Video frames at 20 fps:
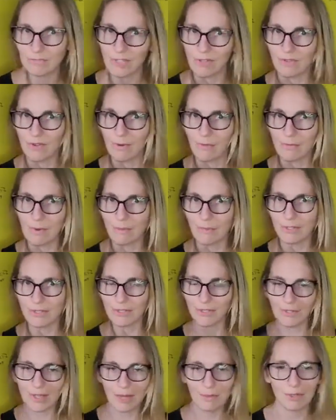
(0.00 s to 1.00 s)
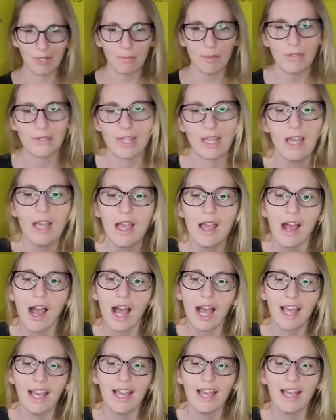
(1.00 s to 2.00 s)
if I remember to do that when I post it.
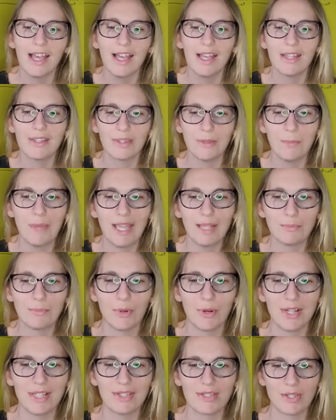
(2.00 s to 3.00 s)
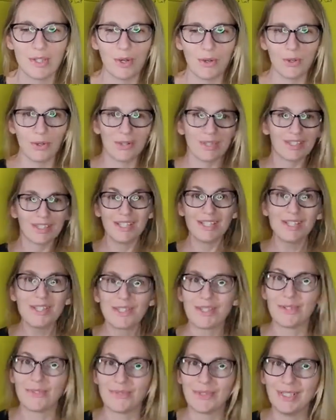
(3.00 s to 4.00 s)
The main points, so this
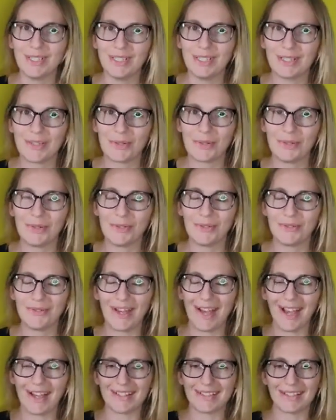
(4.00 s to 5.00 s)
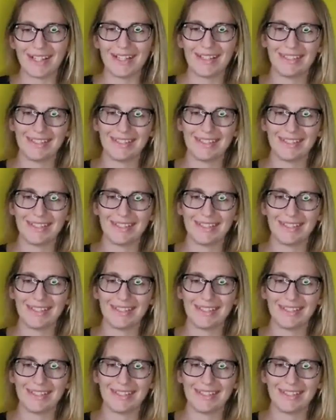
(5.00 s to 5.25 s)
is a really cool fact.